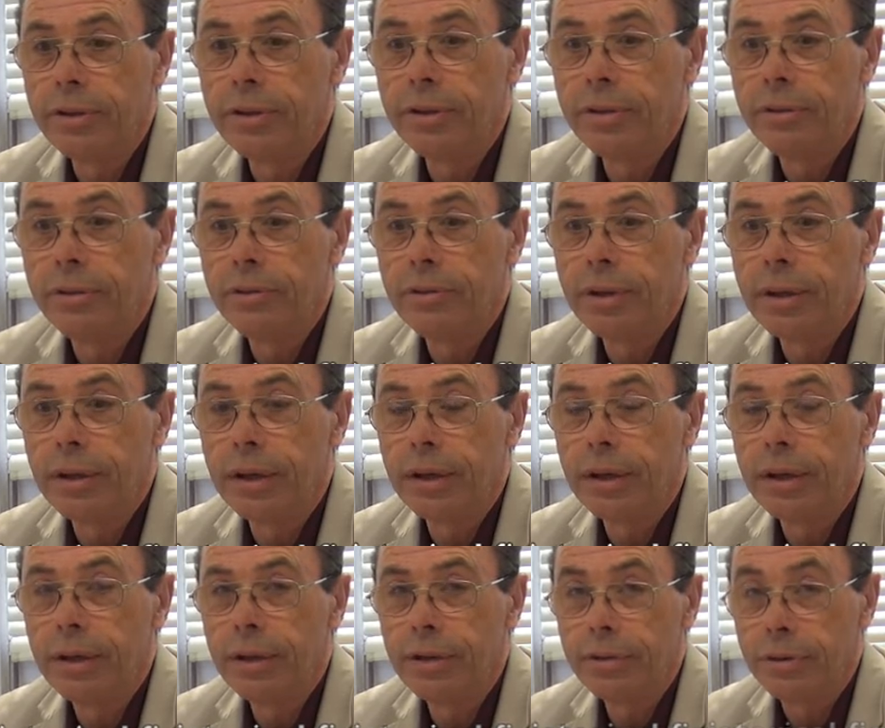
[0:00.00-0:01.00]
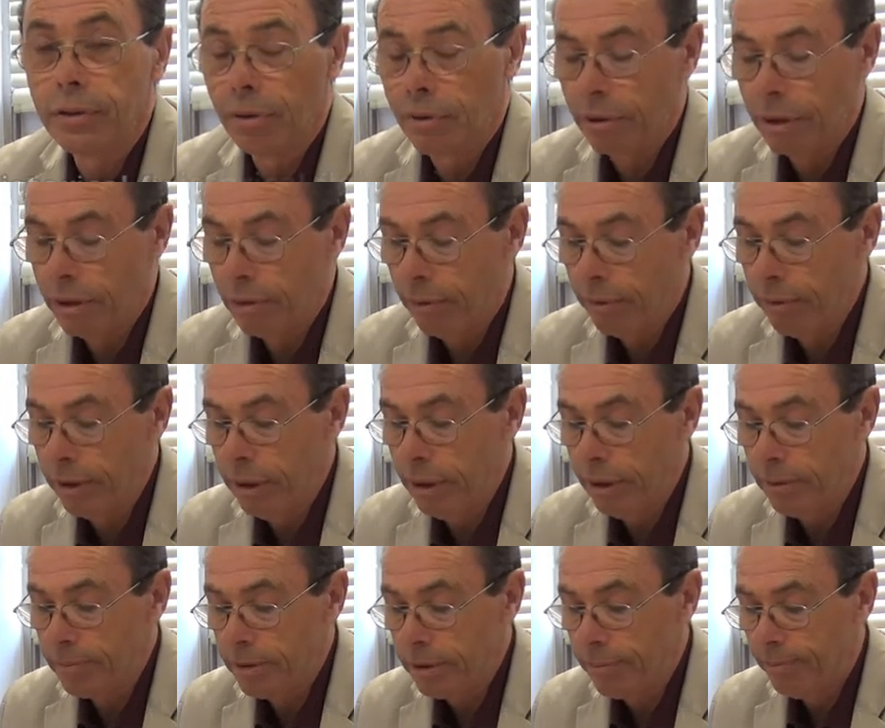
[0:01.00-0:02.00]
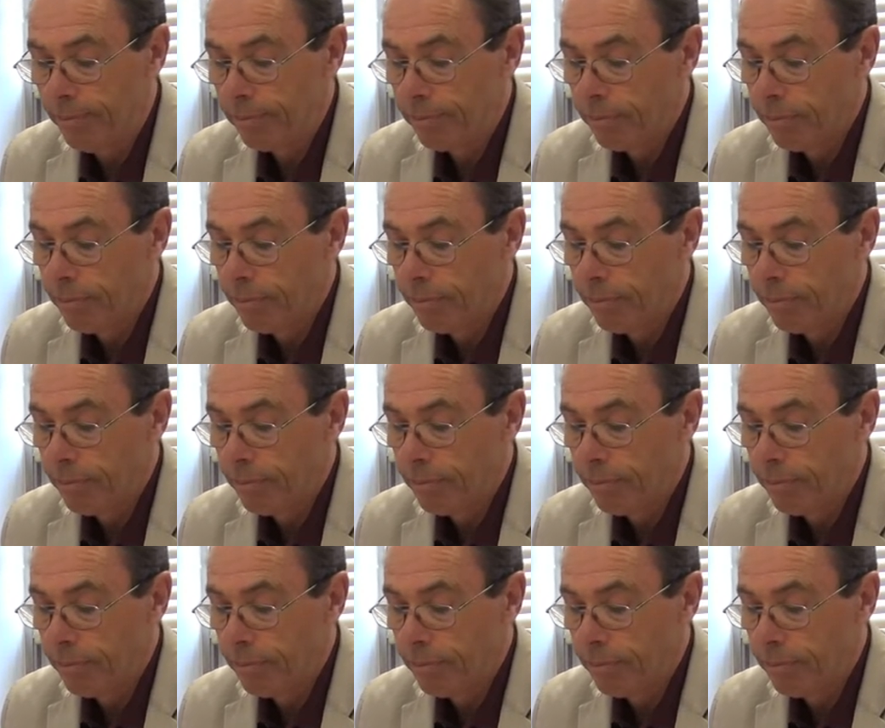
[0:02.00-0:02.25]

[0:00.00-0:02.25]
to historical themes.